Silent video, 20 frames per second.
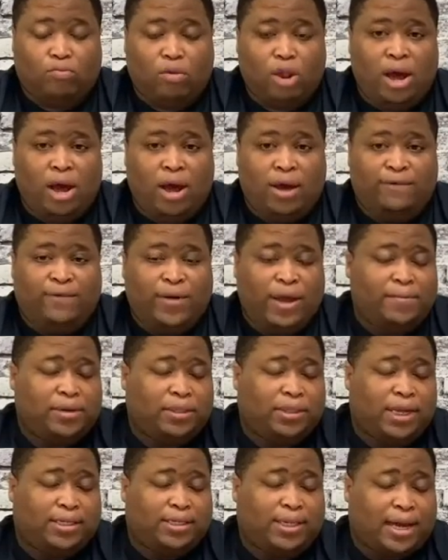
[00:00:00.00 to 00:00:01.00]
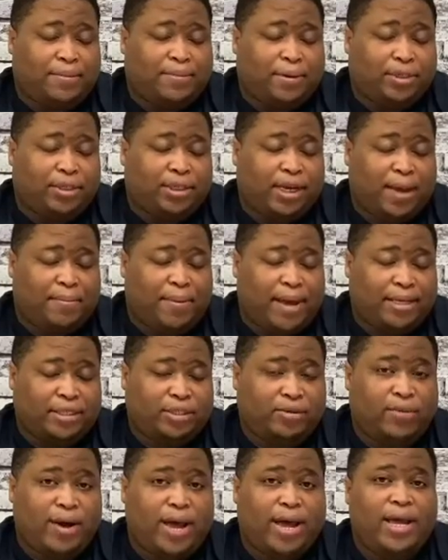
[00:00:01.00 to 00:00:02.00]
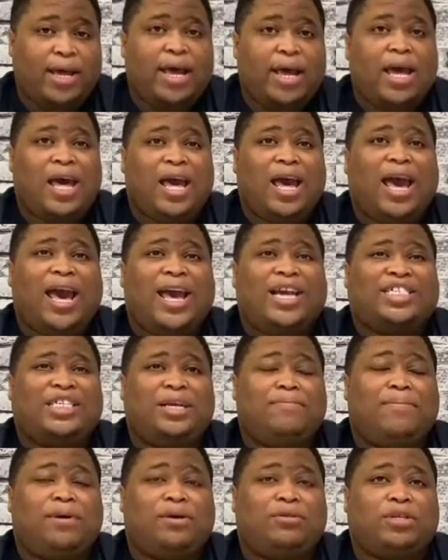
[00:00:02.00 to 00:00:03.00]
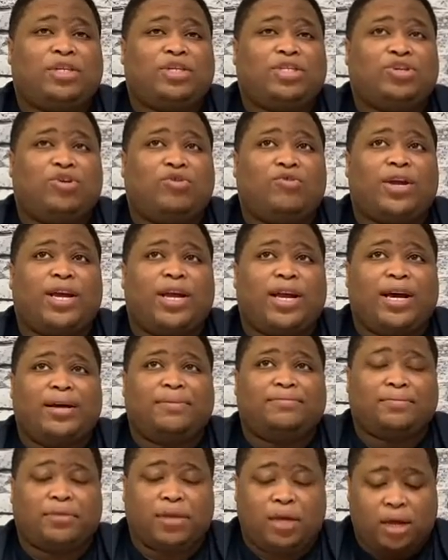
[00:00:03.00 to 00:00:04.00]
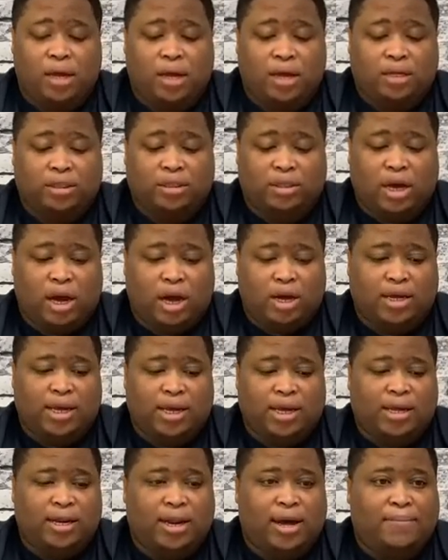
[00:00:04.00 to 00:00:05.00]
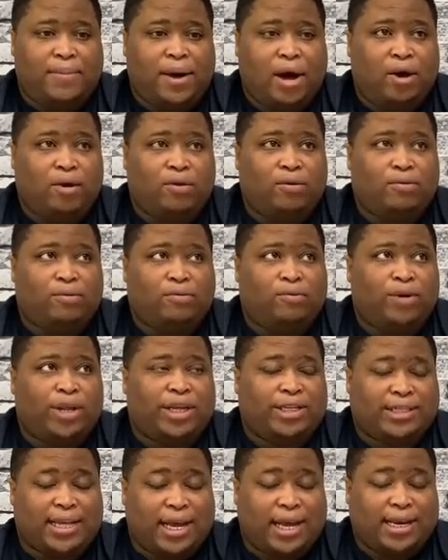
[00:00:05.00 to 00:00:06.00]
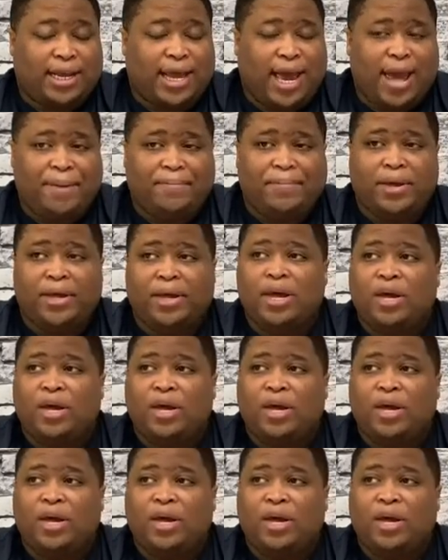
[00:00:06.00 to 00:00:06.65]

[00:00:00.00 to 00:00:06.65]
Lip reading: a famous TikTok person had passed away, and she built the story up talking about what exactly happened.